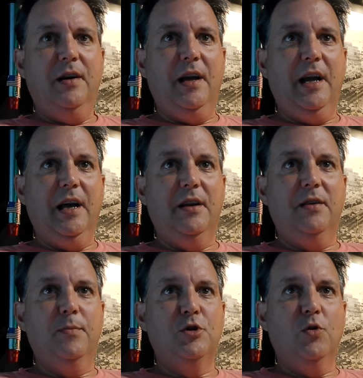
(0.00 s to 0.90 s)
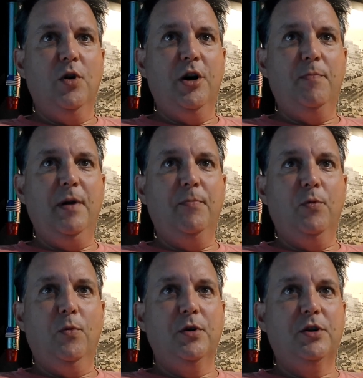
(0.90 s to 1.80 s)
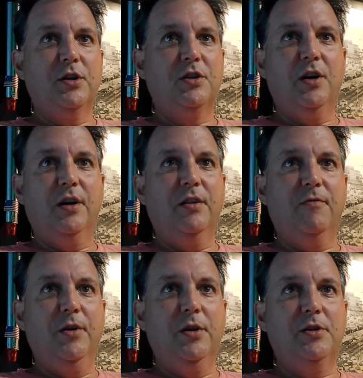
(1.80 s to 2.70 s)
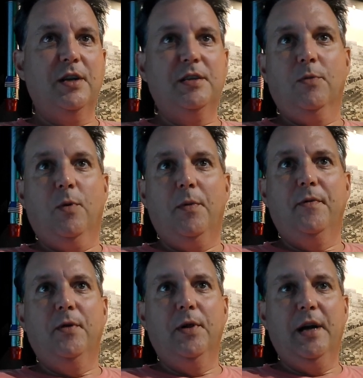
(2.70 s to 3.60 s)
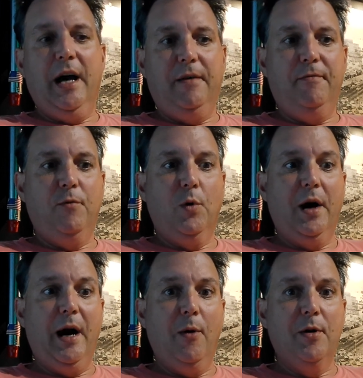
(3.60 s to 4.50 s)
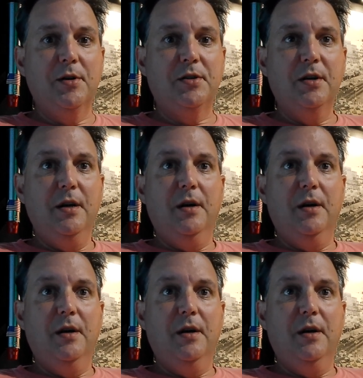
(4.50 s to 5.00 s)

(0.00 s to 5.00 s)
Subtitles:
And the majority of people were just stuck in the village. They said, well, we've only got 4 hours.